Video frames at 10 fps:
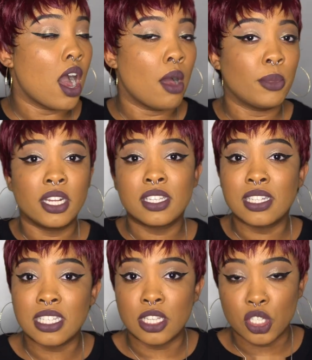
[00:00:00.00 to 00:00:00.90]
Um, it
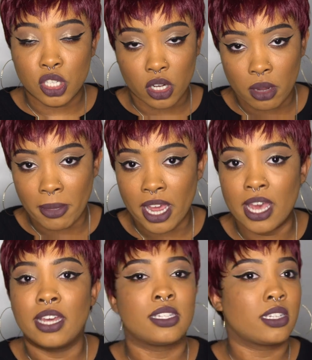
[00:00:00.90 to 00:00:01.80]
is nice and secure on my
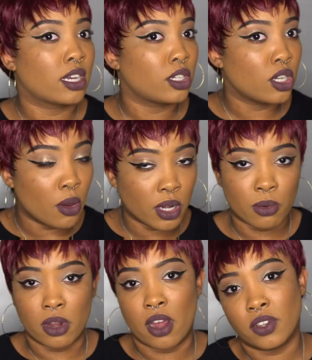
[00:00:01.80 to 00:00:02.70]
head. It's not going to go
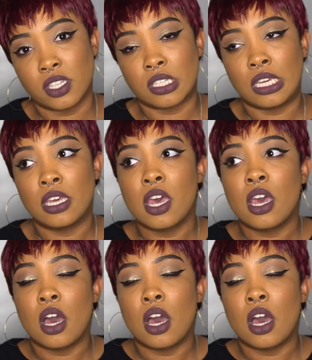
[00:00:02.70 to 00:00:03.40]
anywhere, obviously.